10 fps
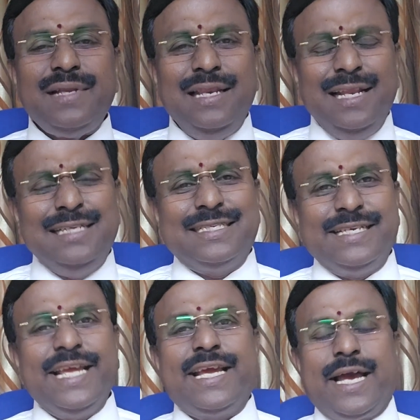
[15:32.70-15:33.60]
Let's
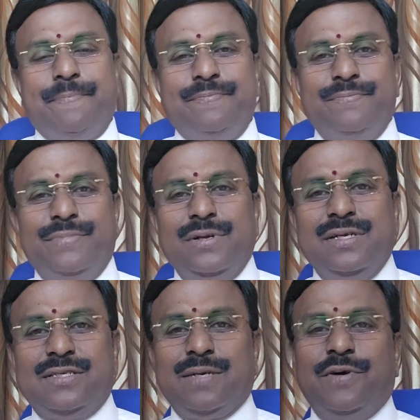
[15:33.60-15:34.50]
recap
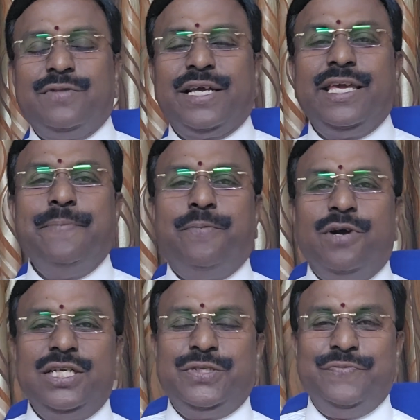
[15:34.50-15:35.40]
some of the key
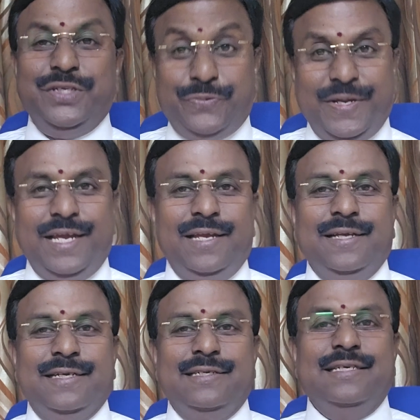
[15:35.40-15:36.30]
points which we
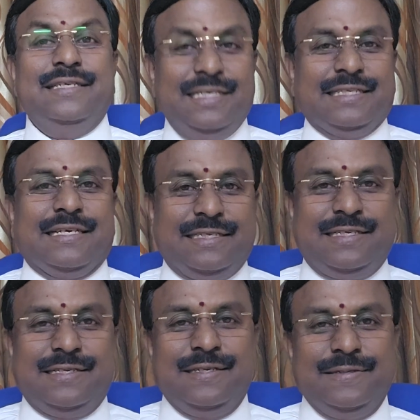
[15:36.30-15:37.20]
discussed.